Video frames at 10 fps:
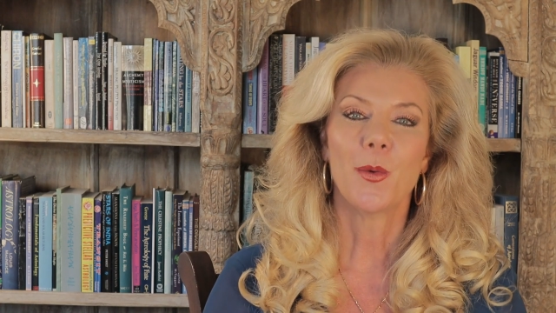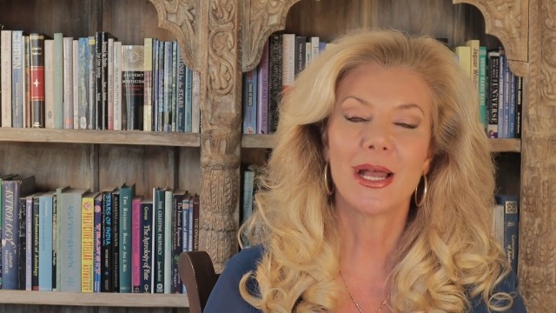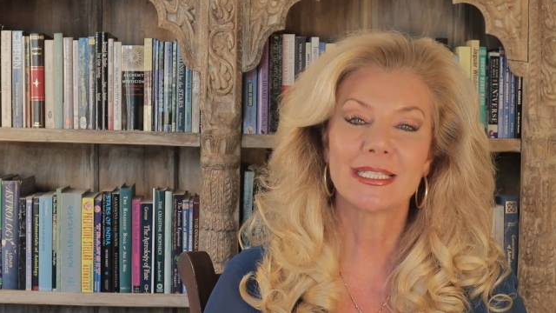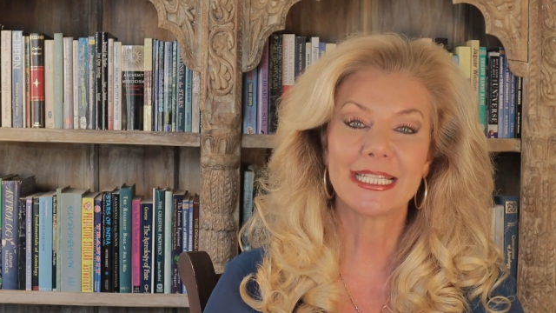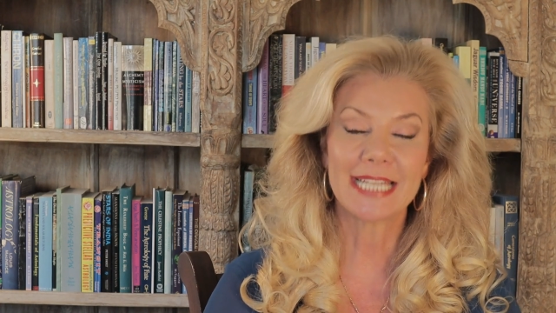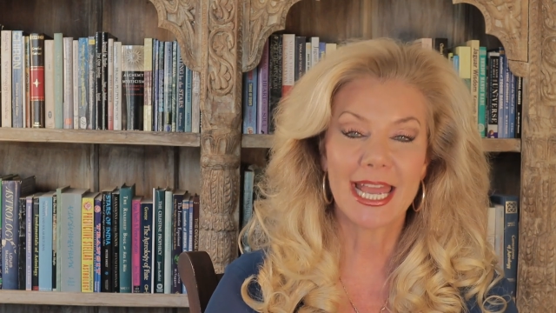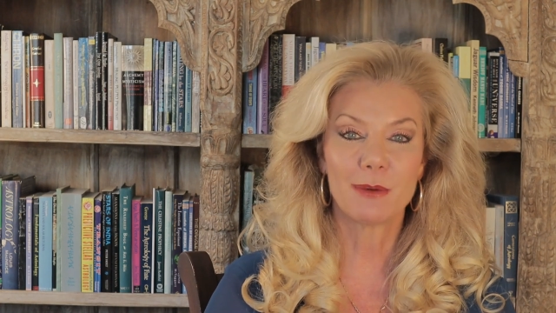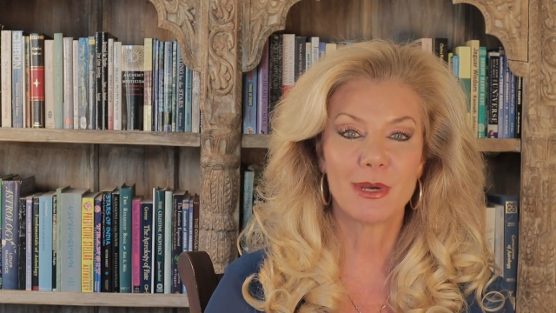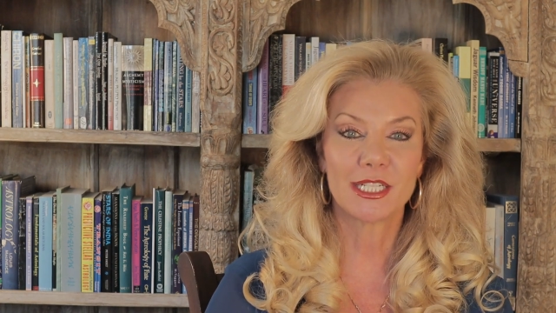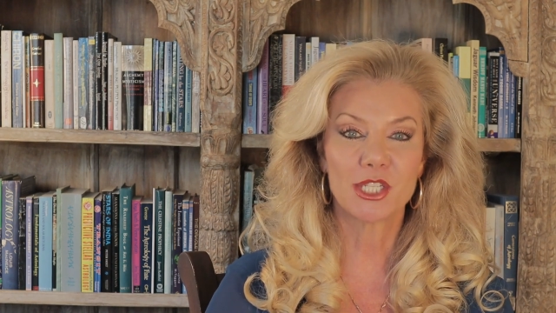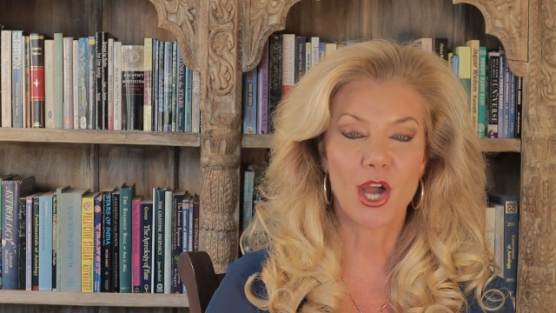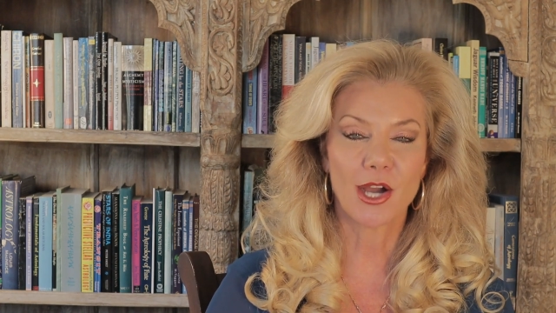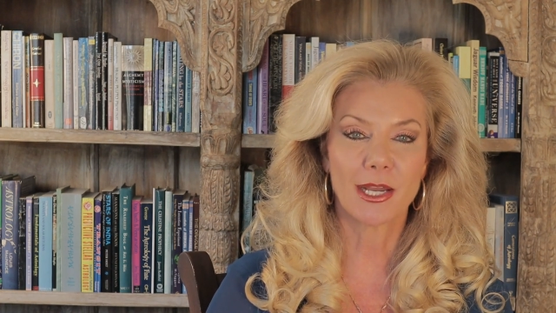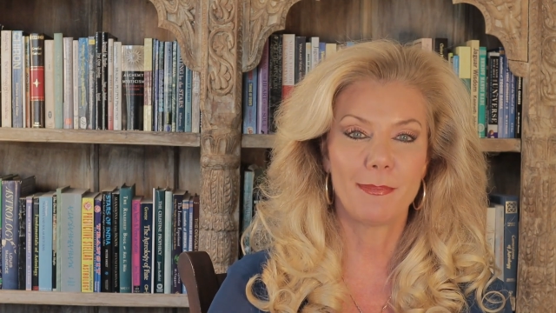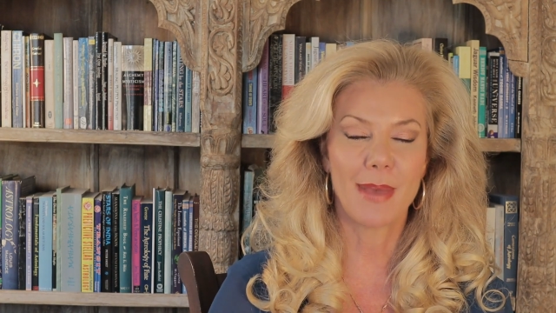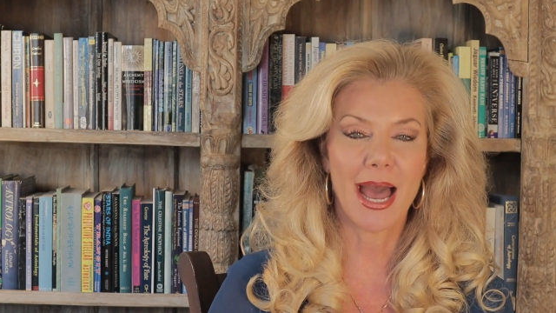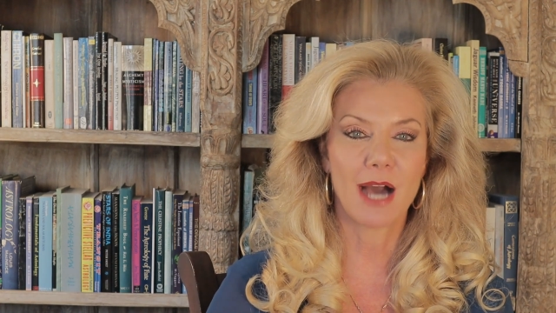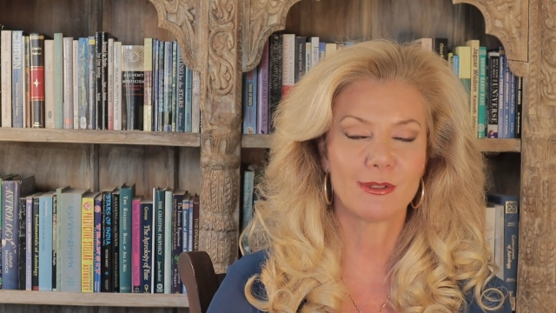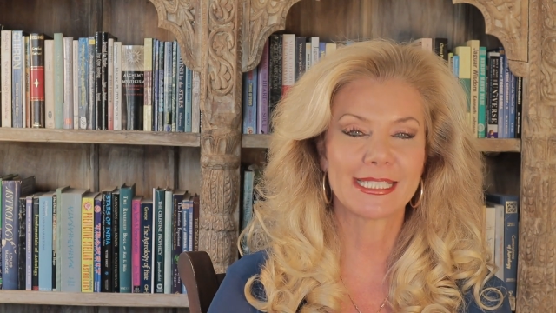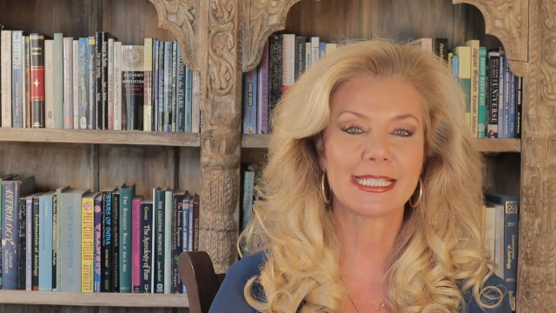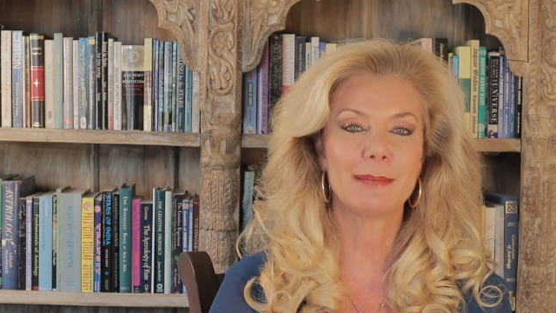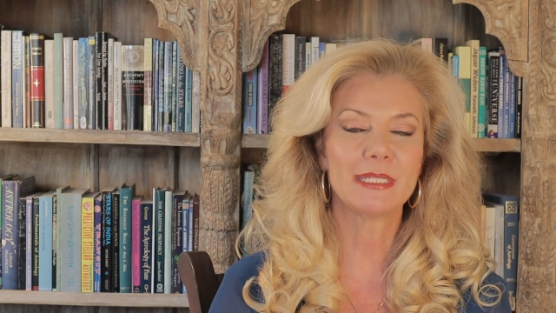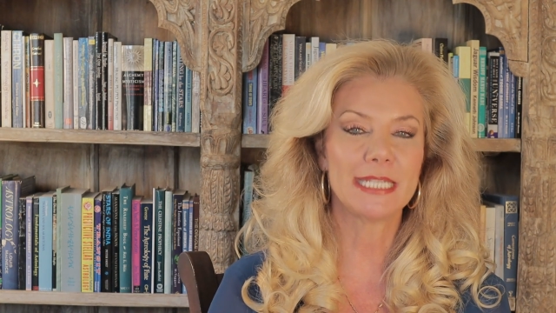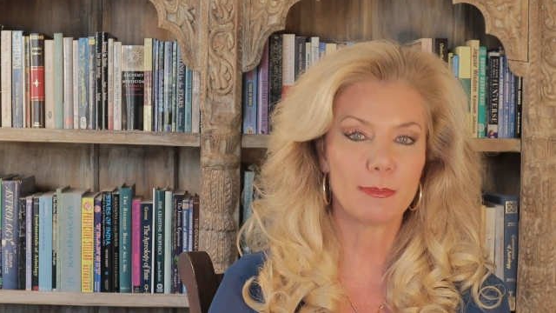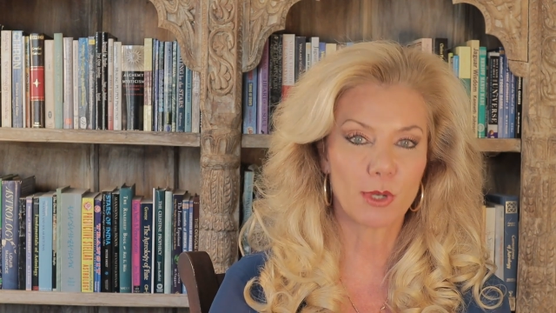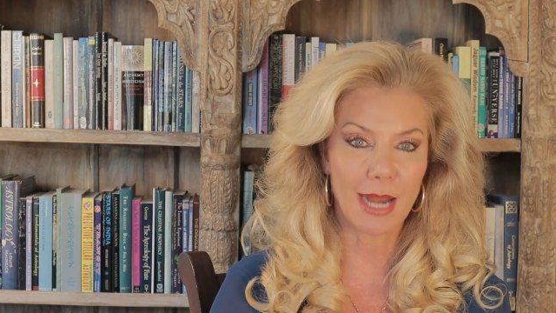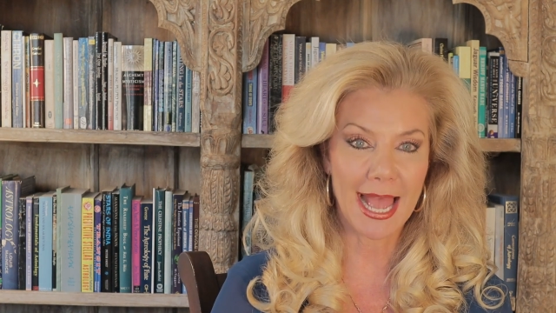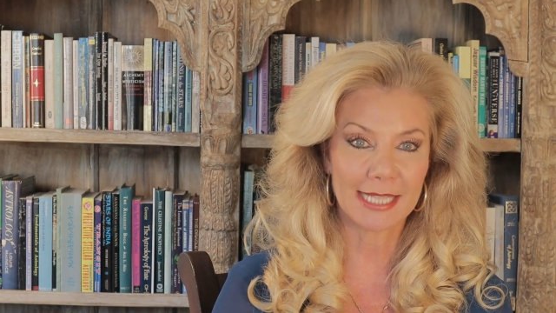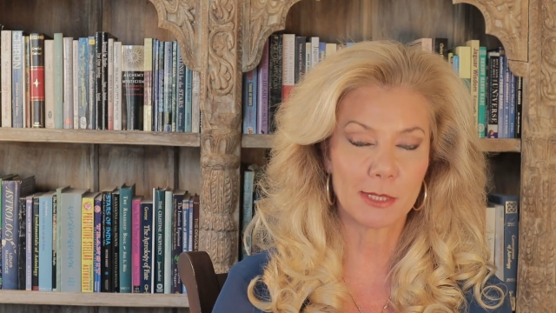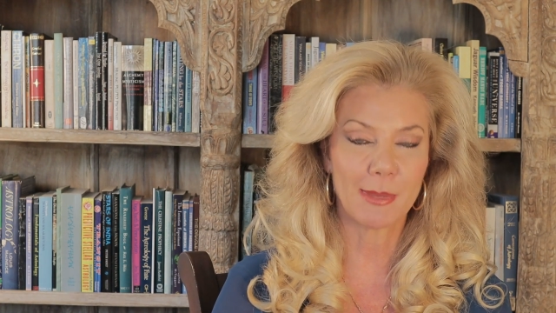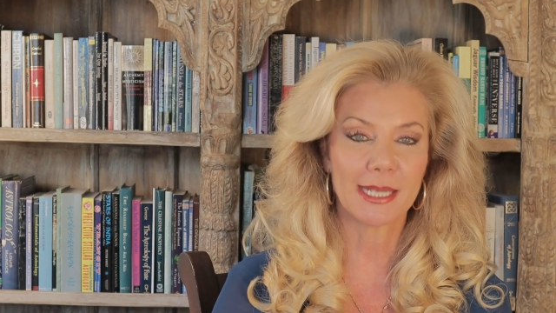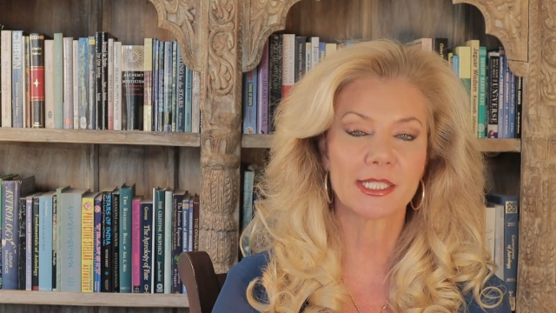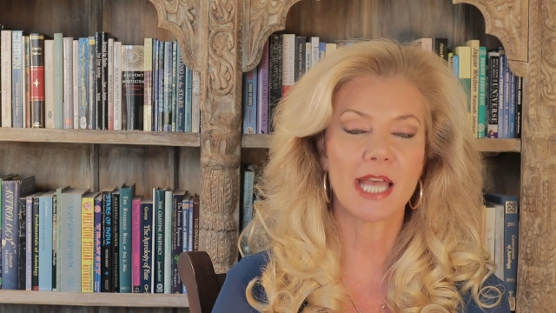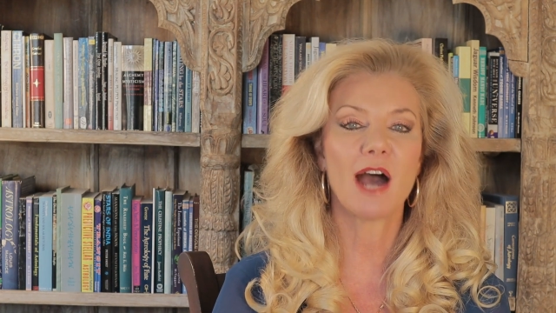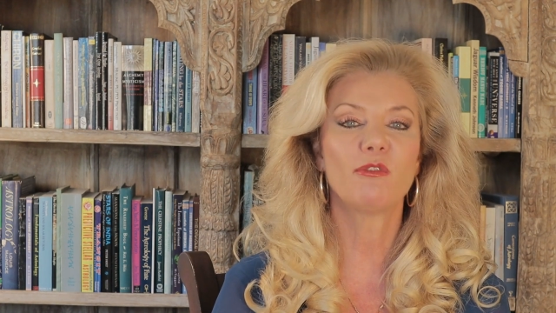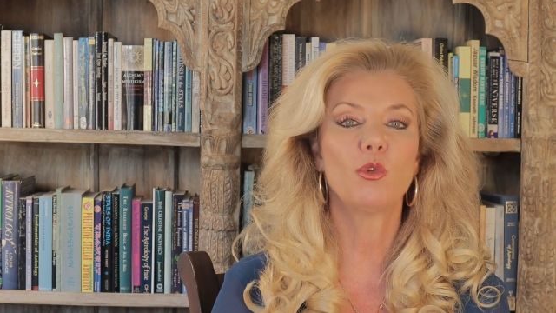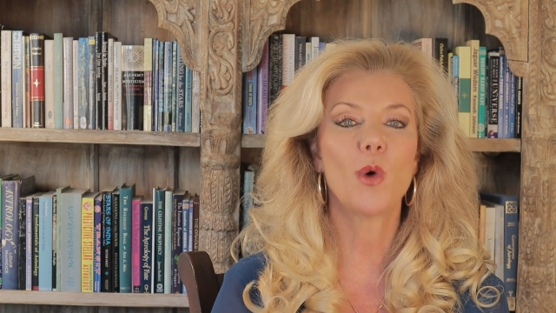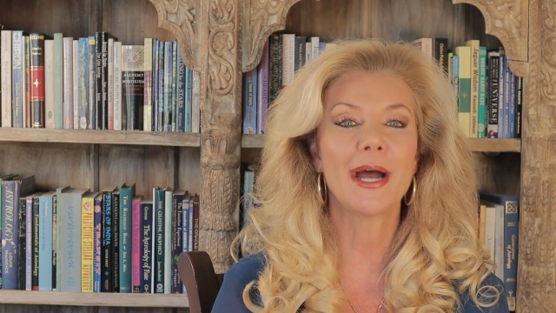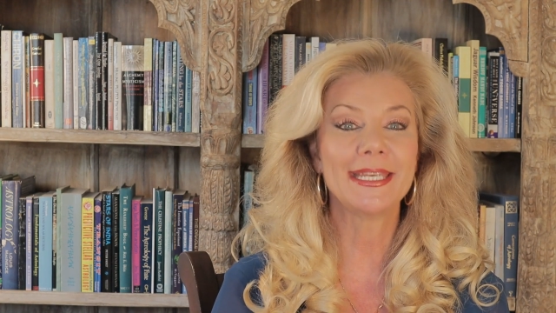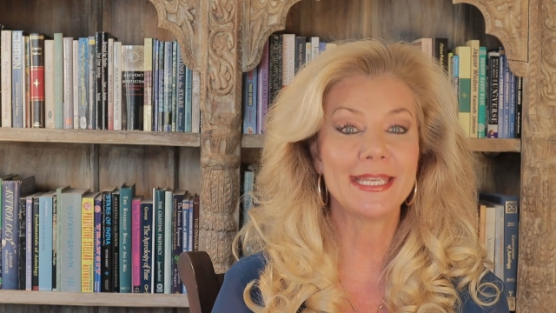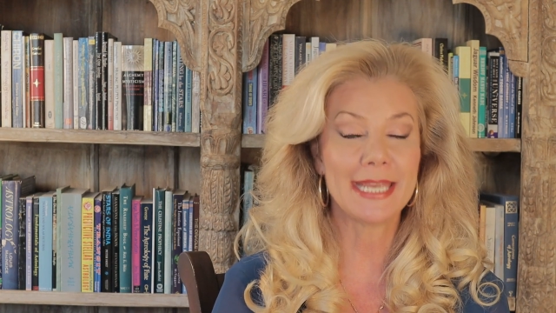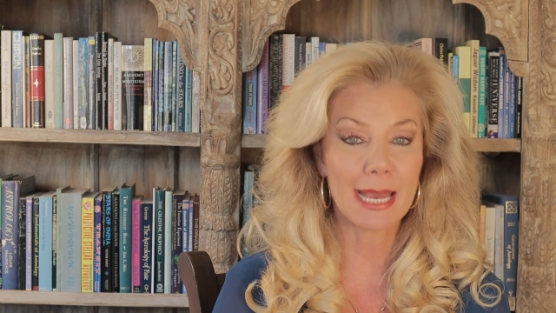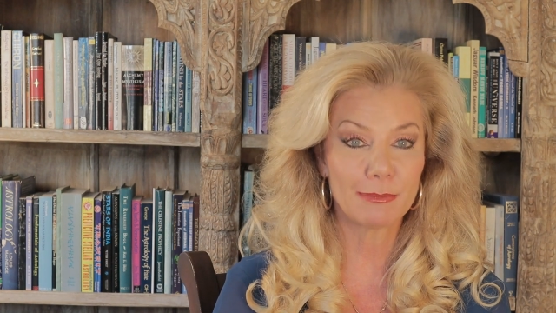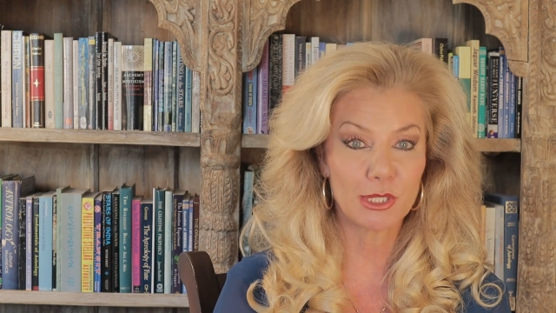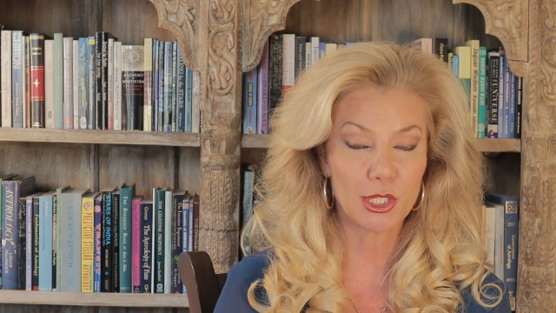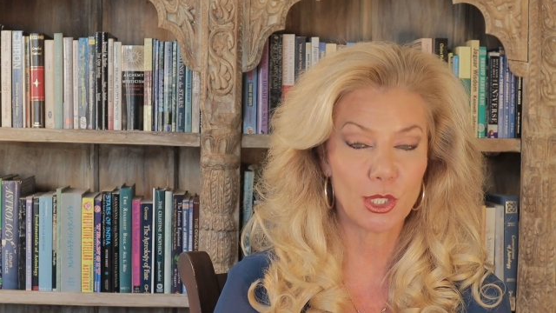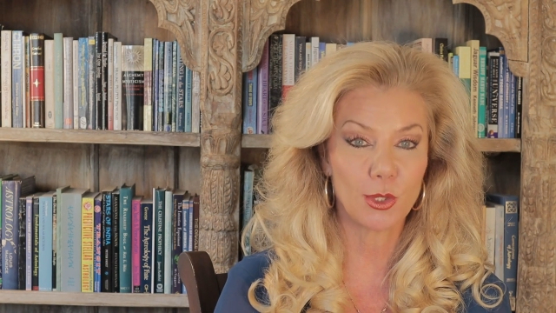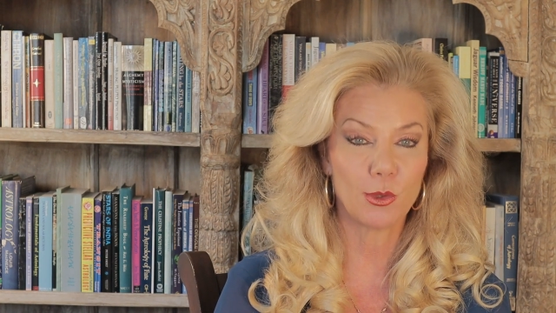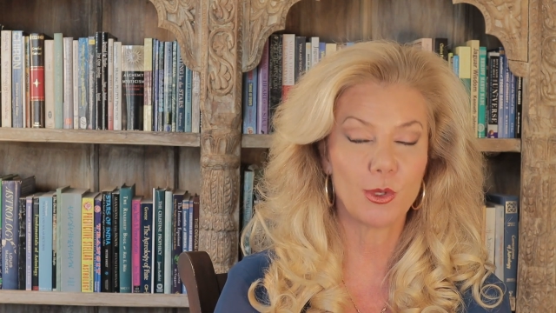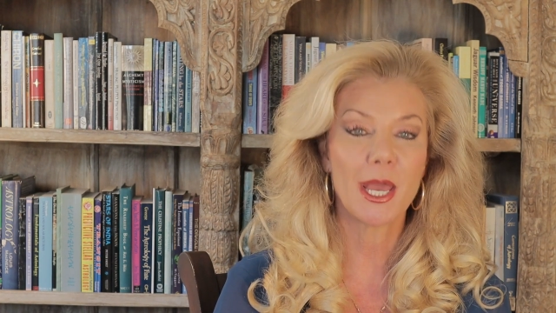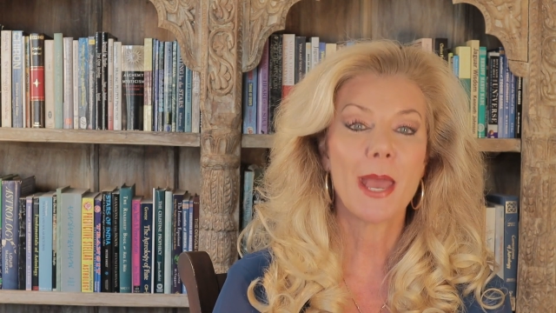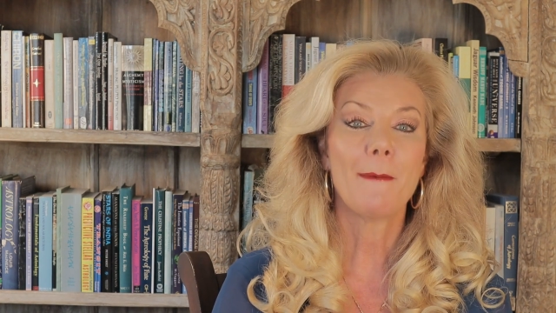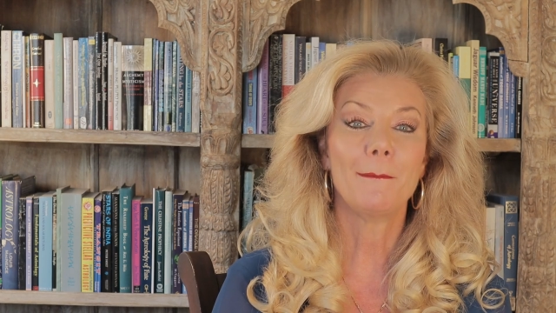Well, today I want to talk about some deeper aspects of what Neptune